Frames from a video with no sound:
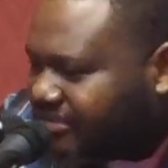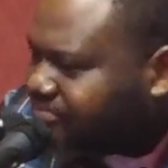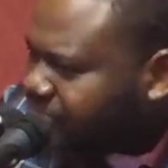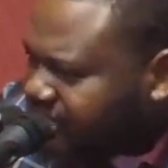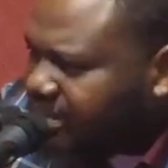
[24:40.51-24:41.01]

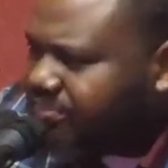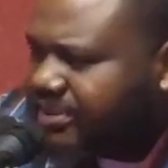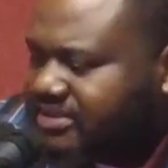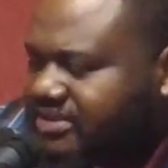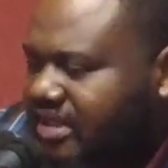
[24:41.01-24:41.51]
Some
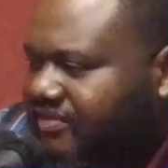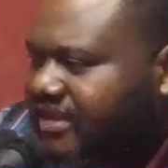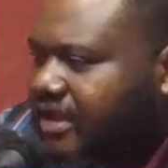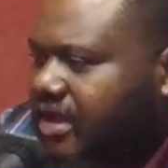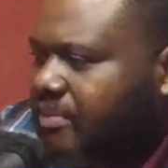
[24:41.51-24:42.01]
pieces of it.
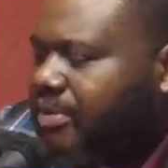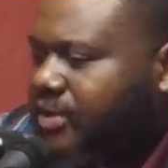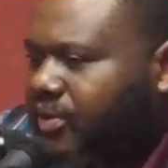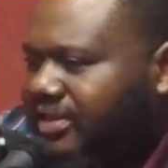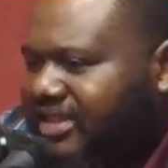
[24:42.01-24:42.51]
But
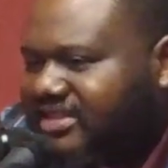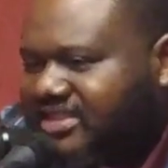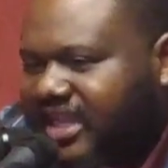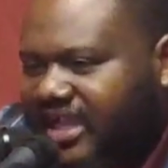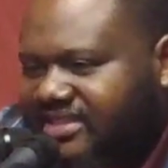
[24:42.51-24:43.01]
one thing
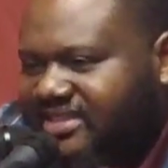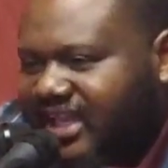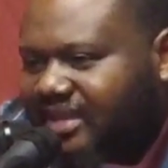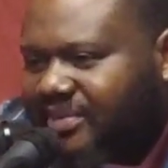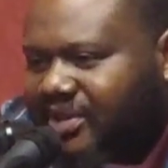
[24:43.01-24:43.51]
she
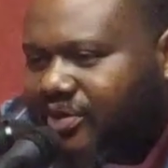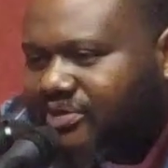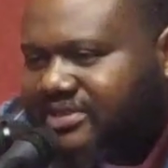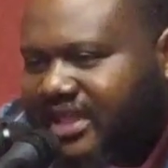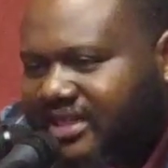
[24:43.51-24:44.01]
educated me on
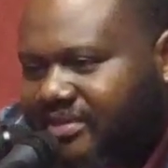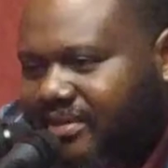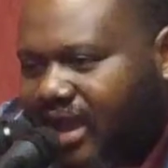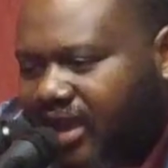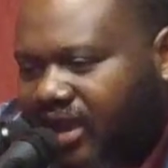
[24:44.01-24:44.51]
is that
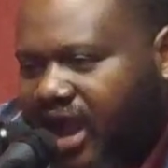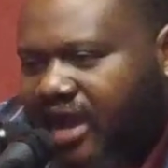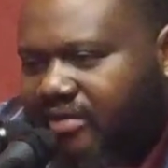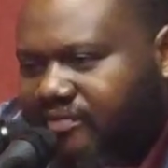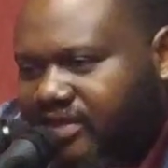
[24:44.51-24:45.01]
a lot
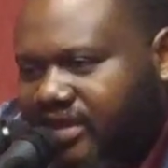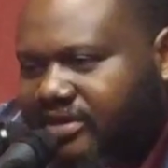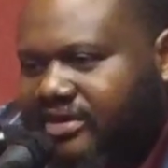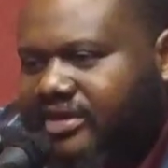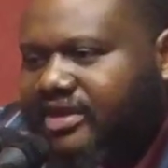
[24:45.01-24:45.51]
of
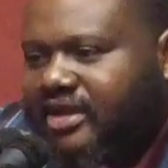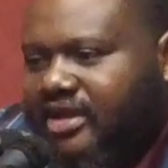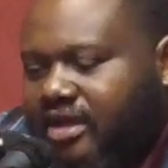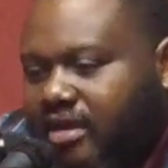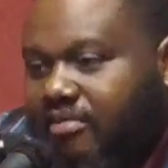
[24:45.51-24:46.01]
litter
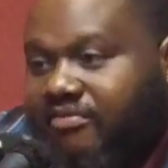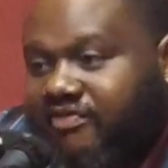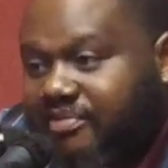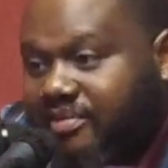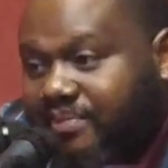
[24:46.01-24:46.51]
come
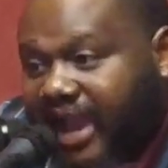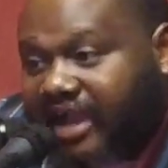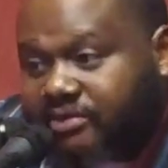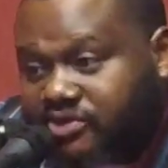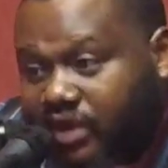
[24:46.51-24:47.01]
from the back
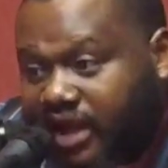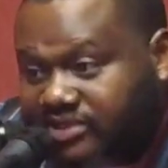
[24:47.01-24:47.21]
of trash